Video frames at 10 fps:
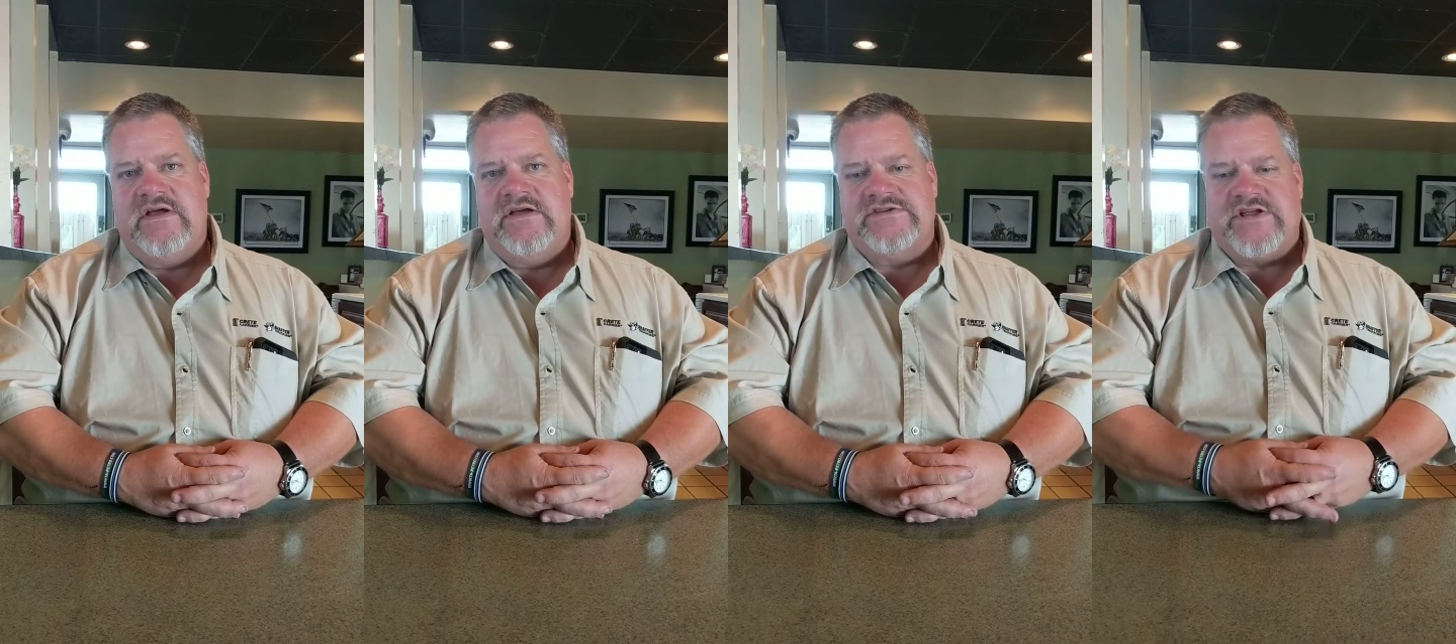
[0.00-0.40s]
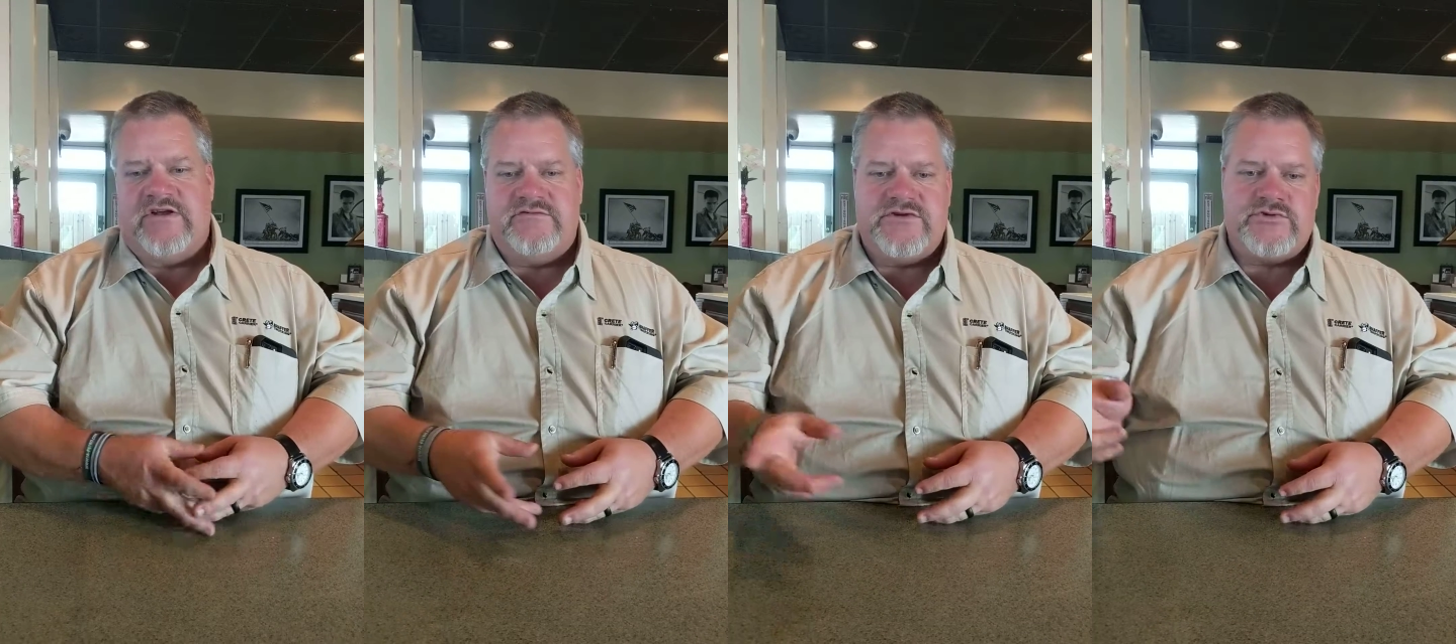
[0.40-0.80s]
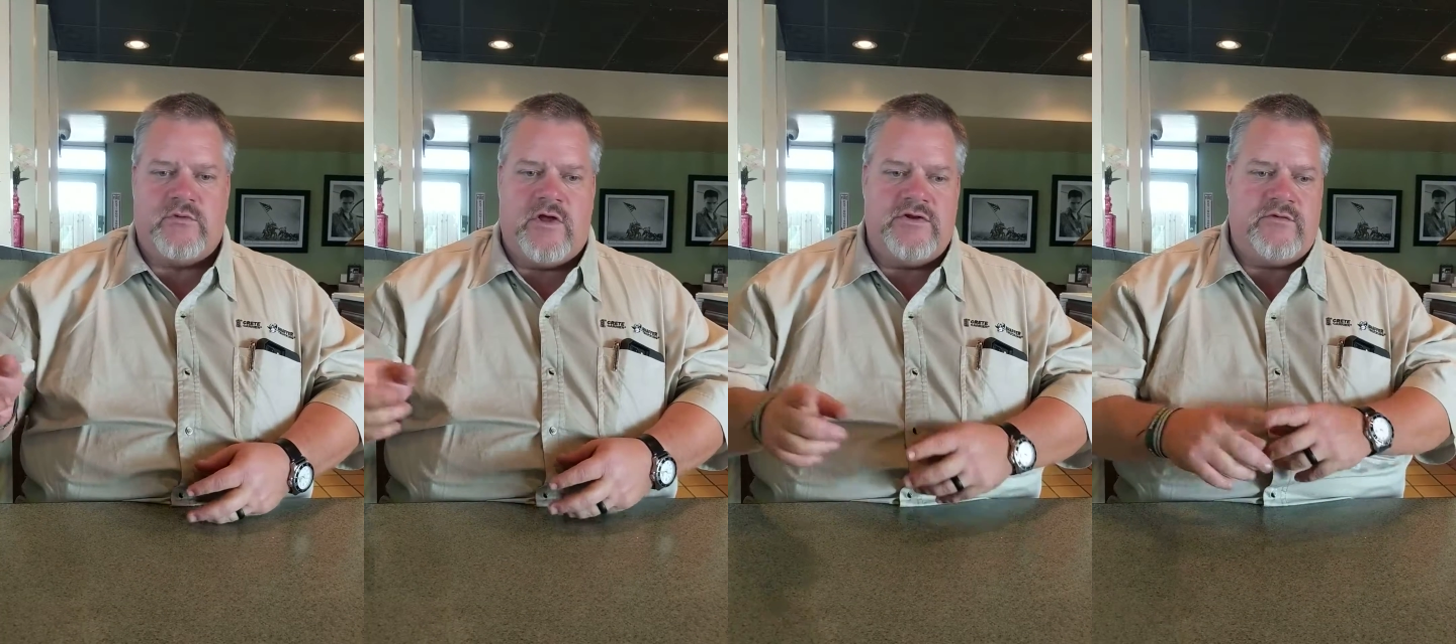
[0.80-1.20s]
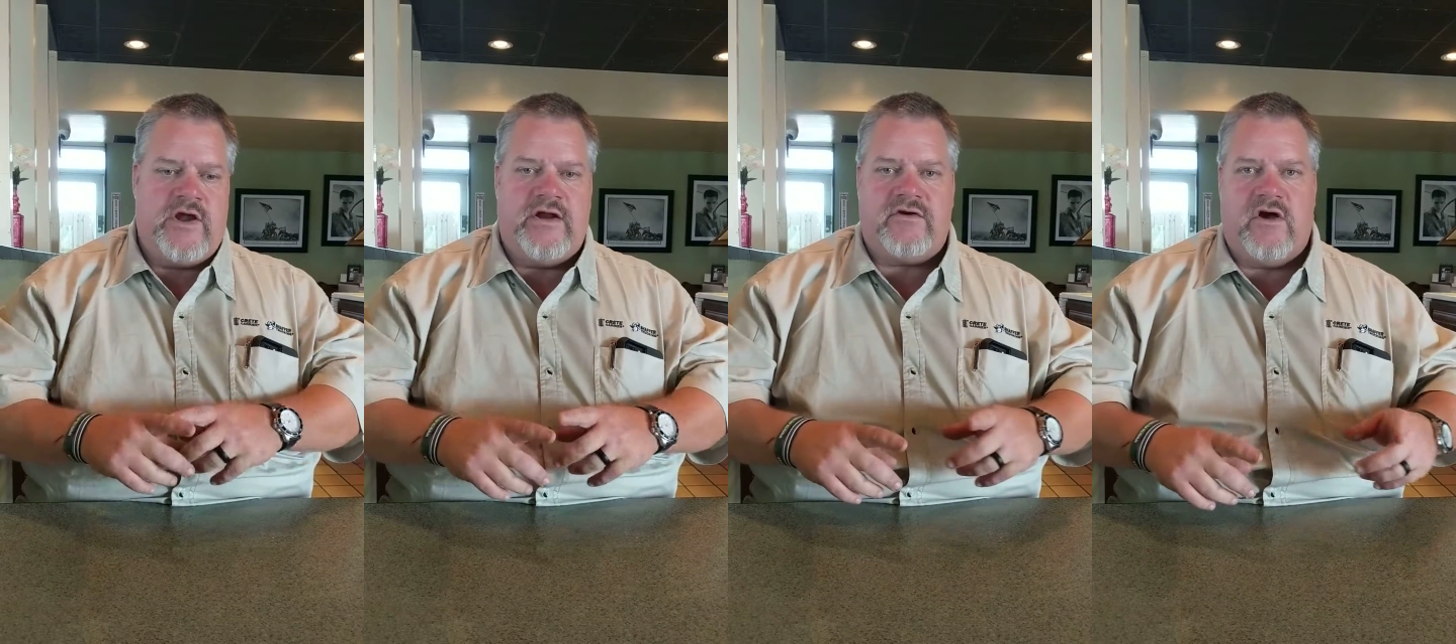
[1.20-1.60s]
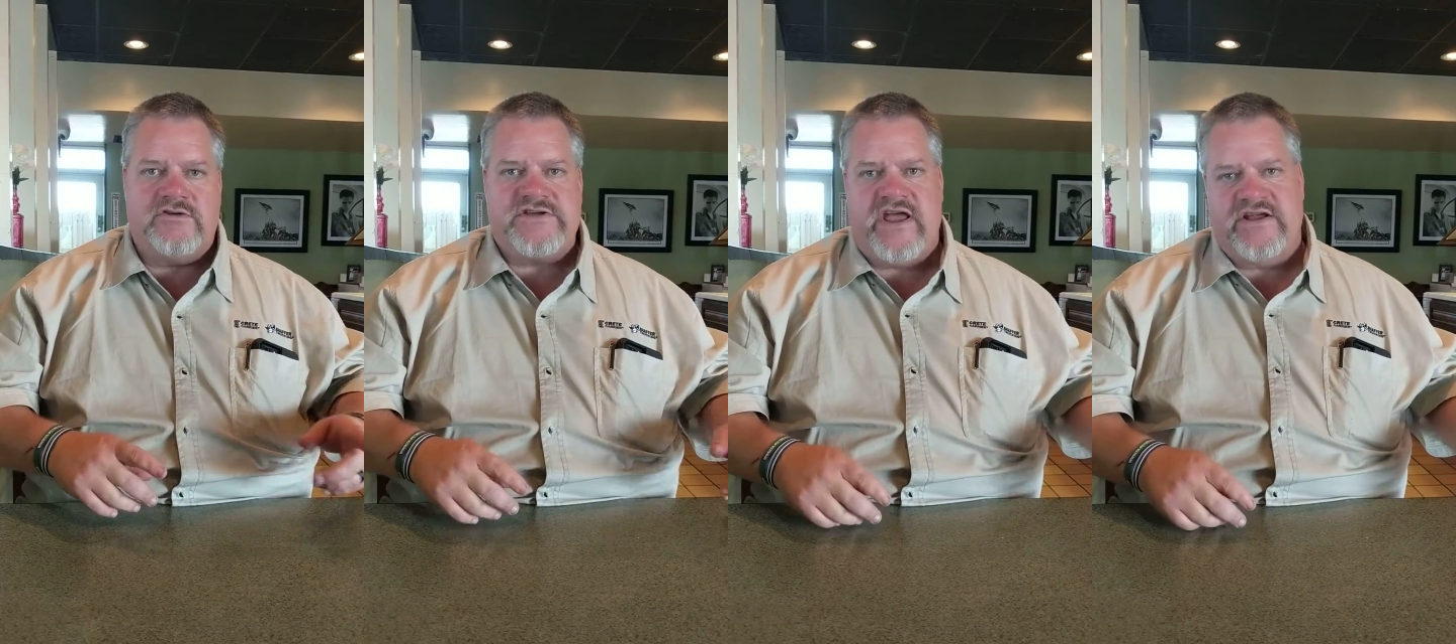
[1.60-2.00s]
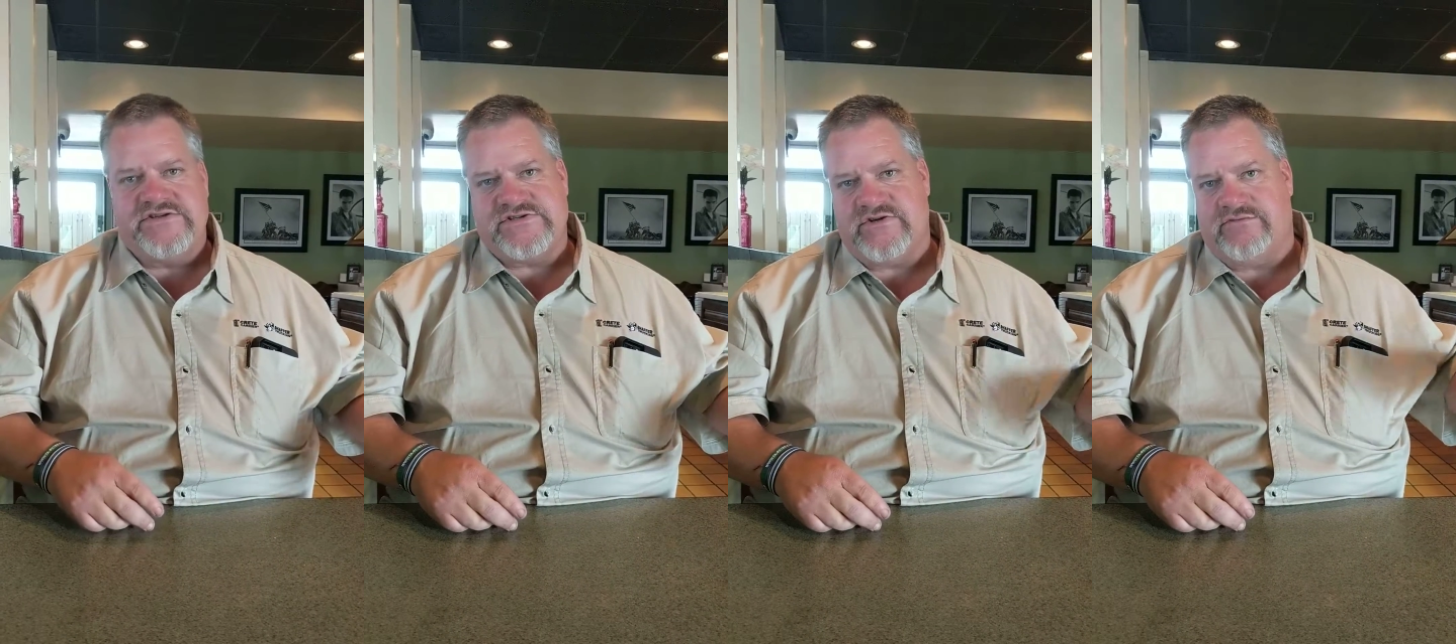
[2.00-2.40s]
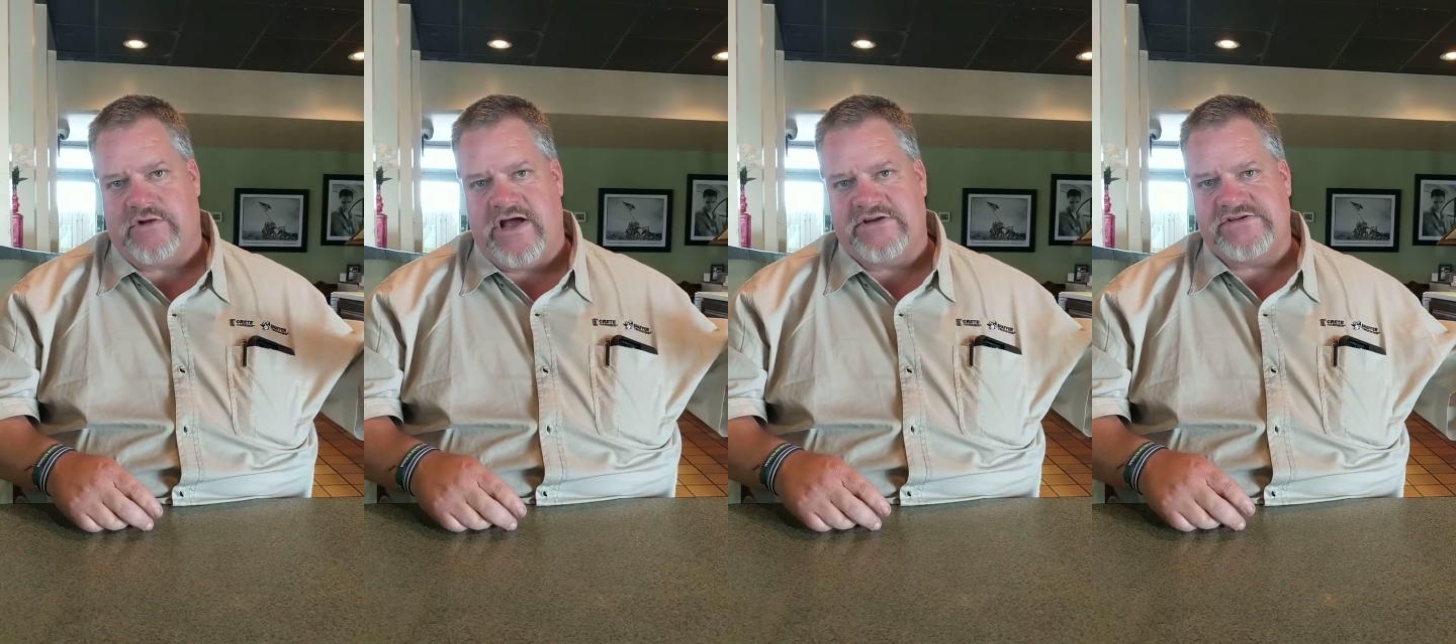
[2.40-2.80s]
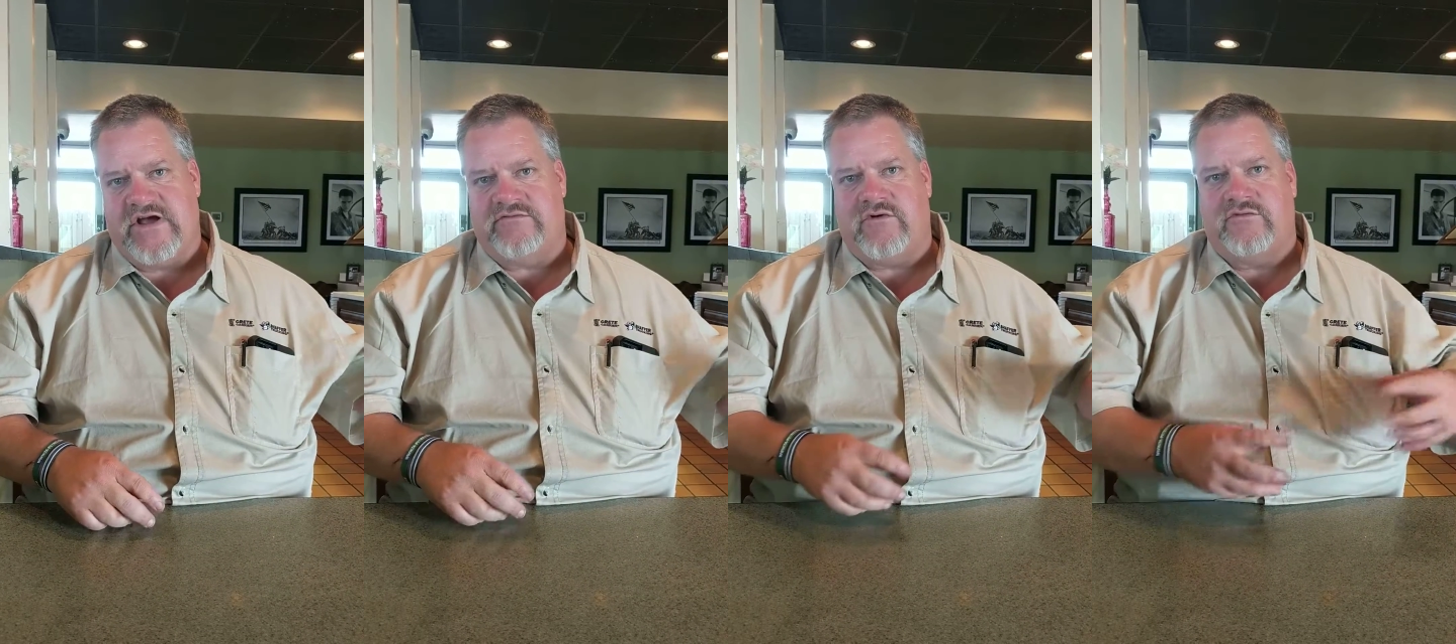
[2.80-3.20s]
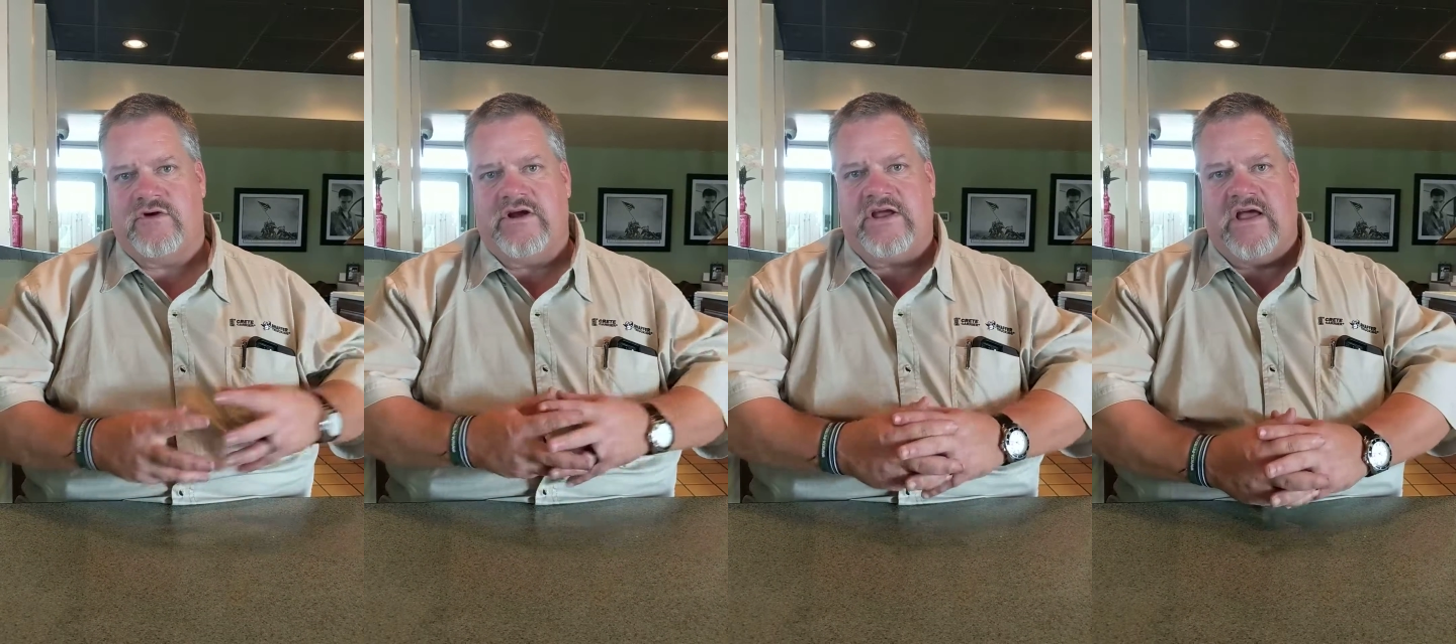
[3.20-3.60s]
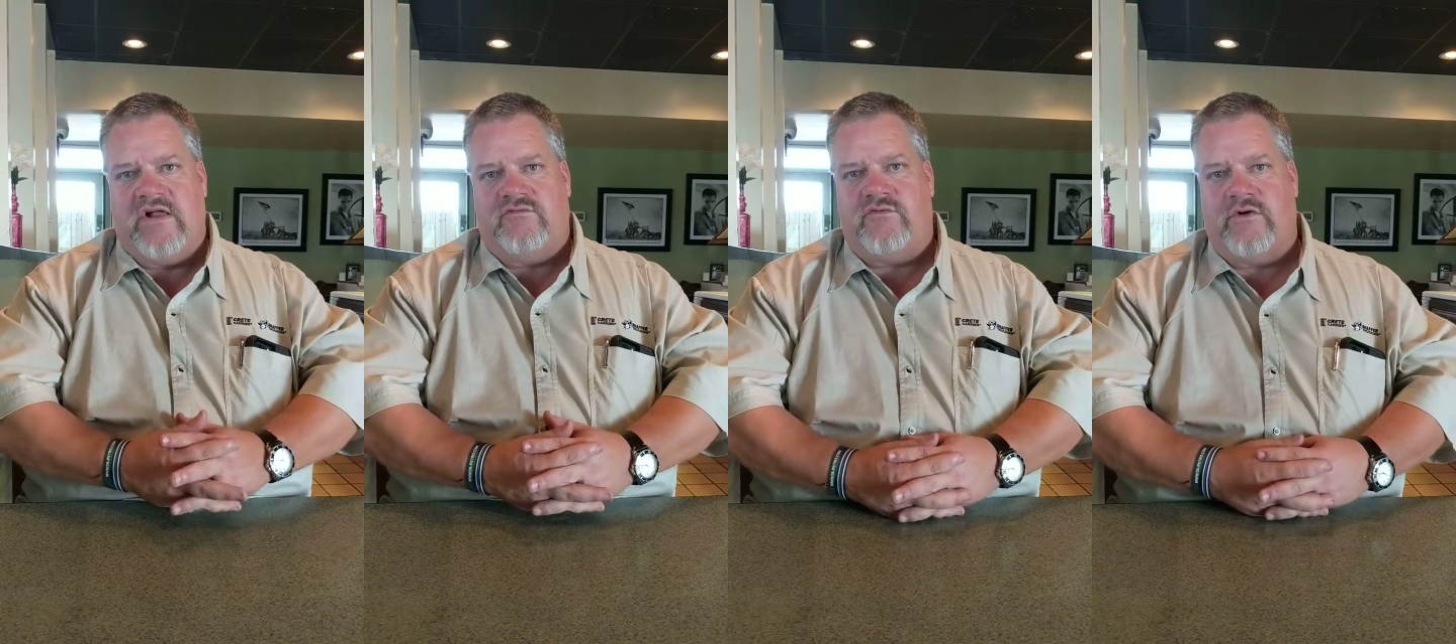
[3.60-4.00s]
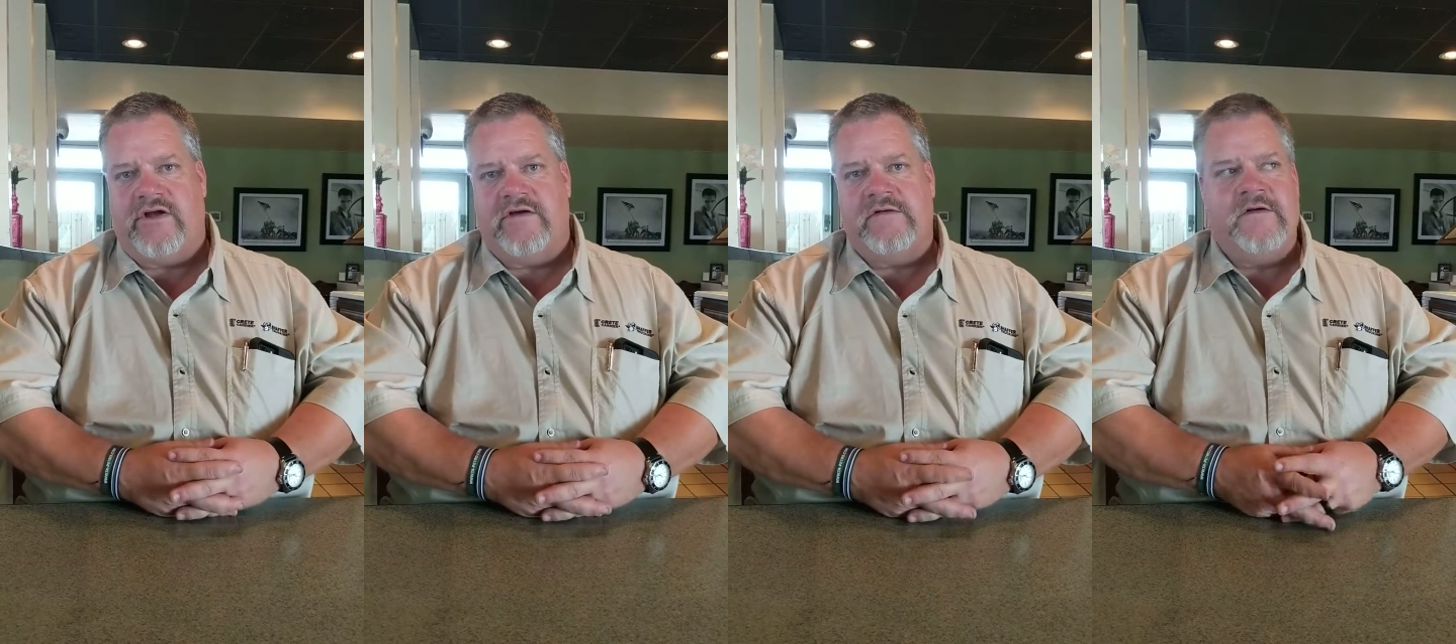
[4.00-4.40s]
Instead of just running right across Kansas to Flagstaff over into California,